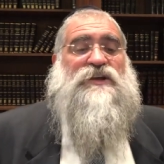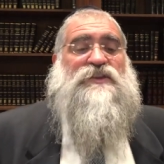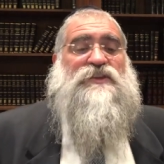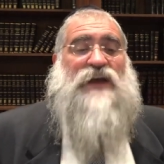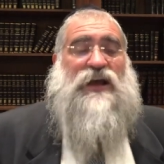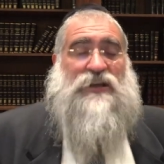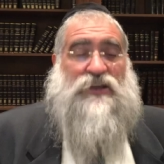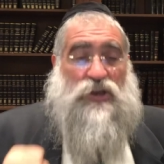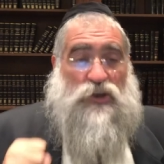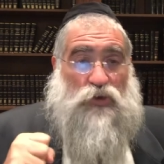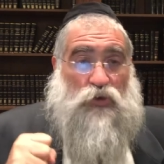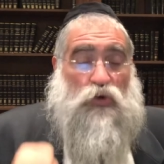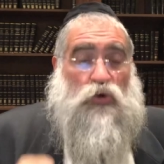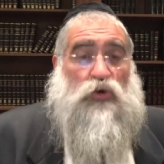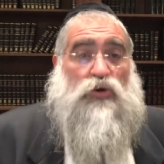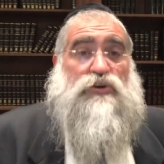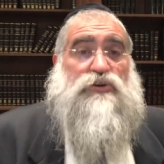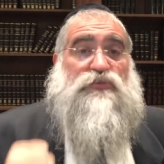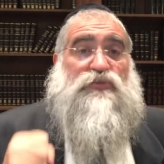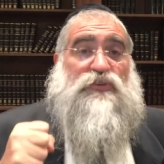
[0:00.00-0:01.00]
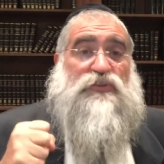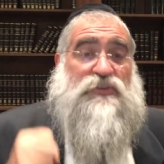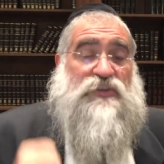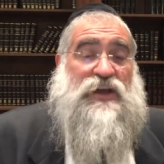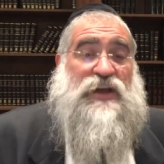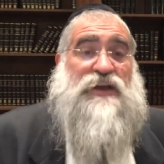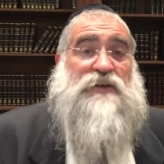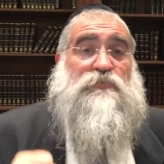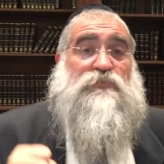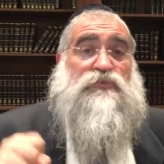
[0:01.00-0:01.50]
that in order for
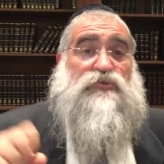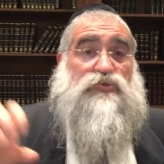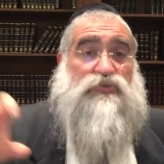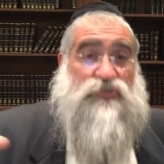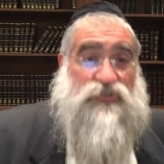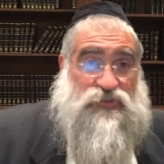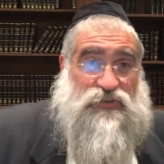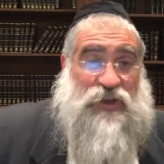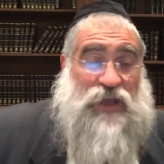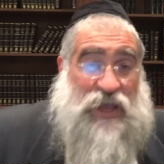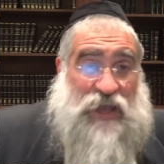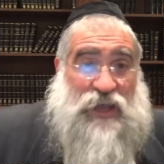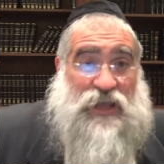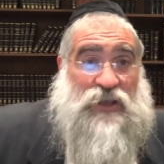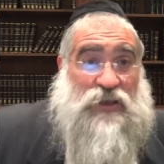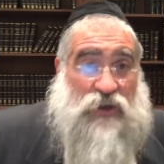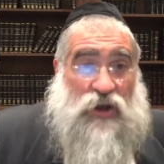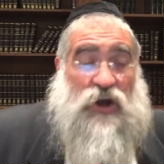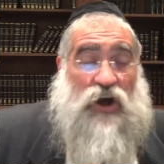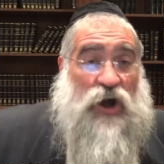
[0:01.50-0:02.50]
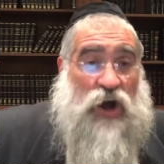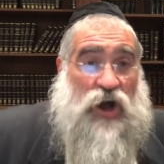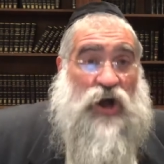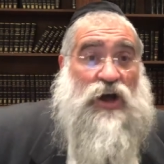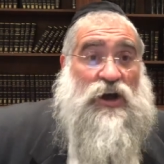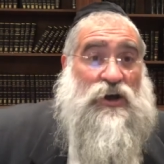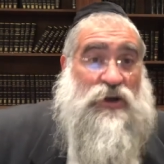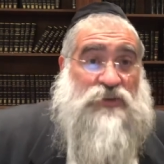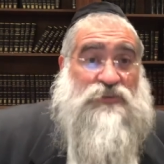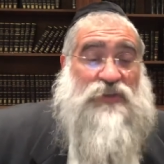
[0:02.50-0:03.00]
them to stay
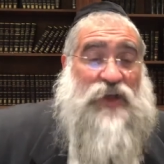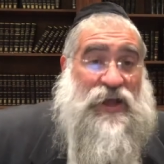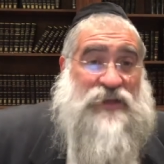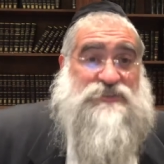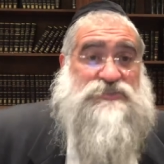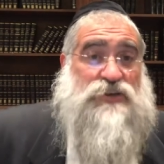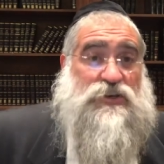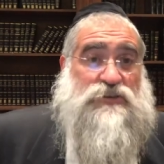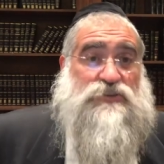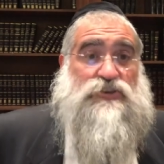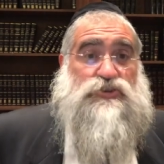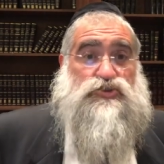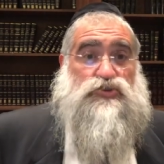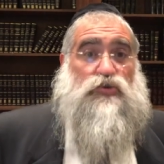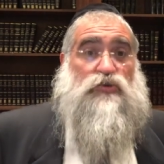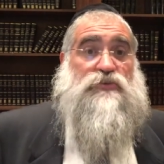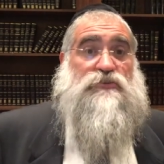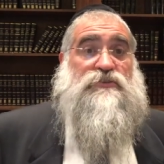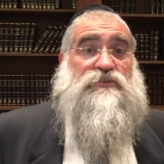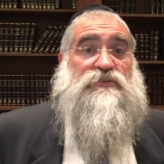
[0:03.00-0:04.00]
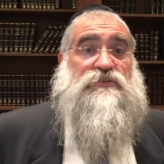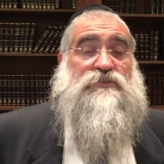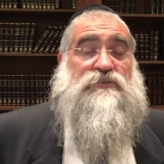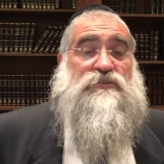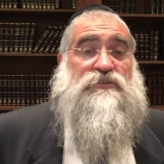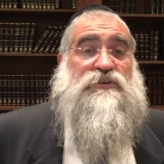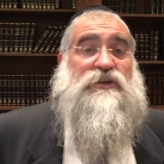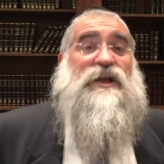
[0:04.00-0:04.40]
on that side of the Jordan,